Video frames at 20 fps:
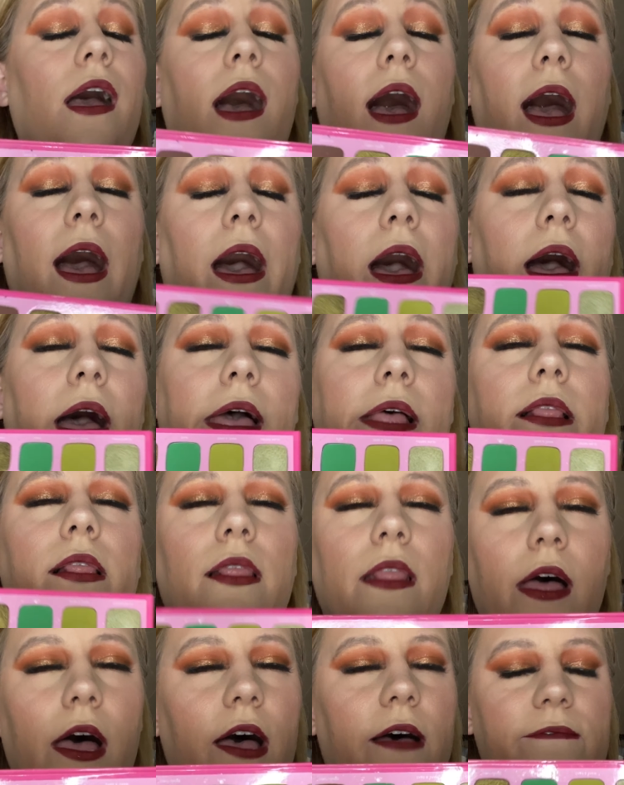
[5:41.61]
I
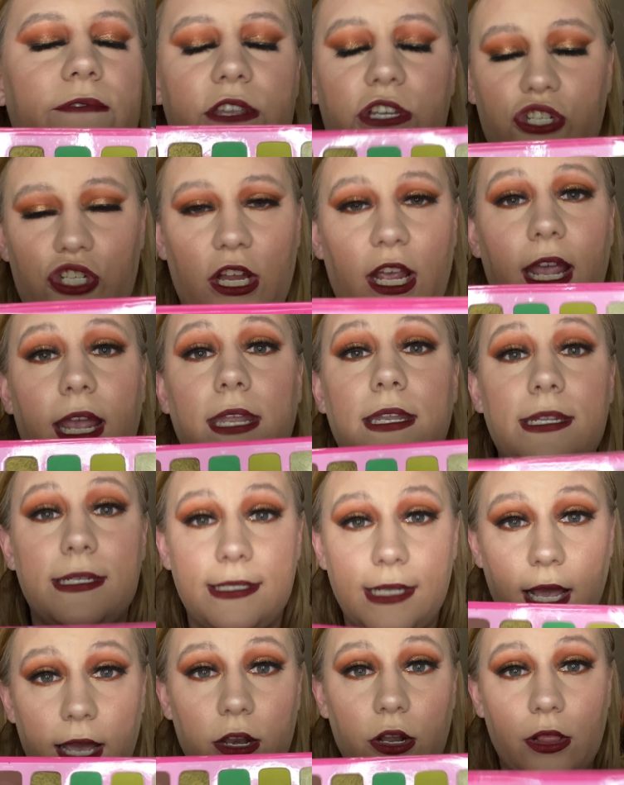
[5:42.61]
love the shade
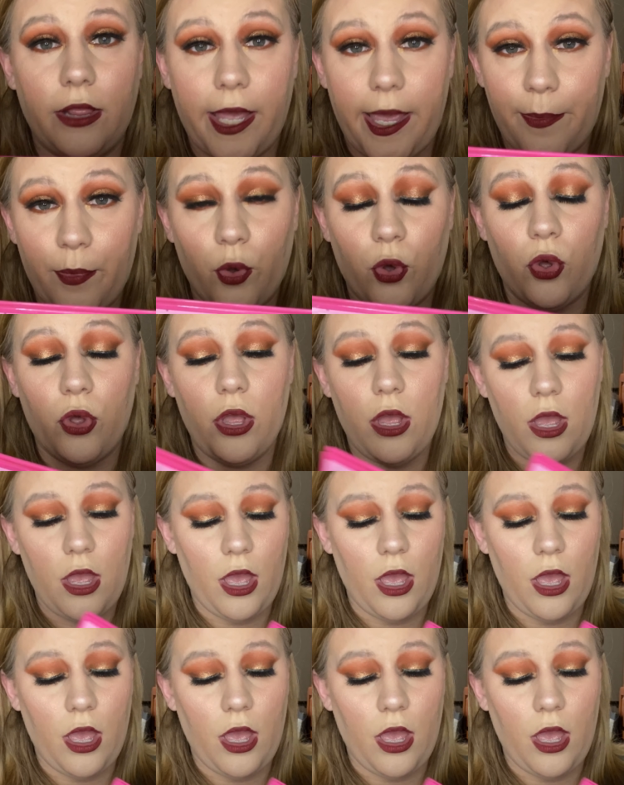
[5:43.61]
designer label.